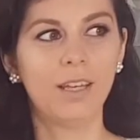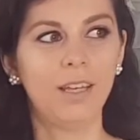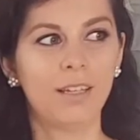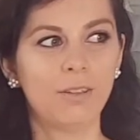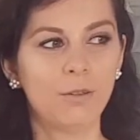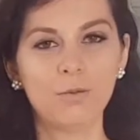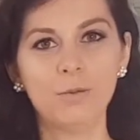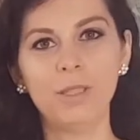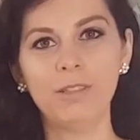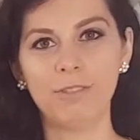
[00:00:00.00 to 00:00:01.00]
And those
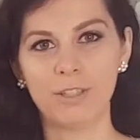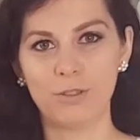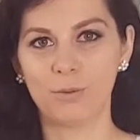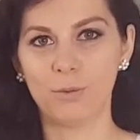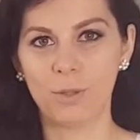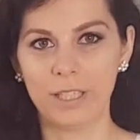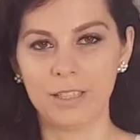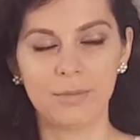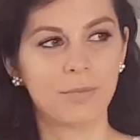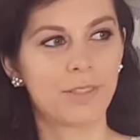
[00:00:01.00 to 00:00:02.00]
would be vaginal
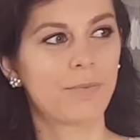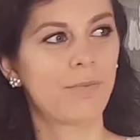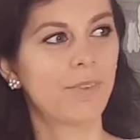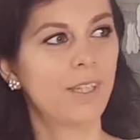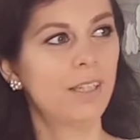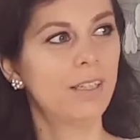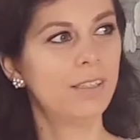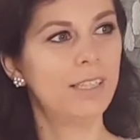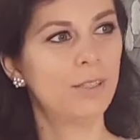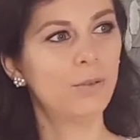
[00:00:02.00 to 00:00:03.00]
orgasms.
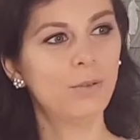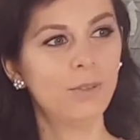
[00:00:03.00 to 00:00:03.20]
Now,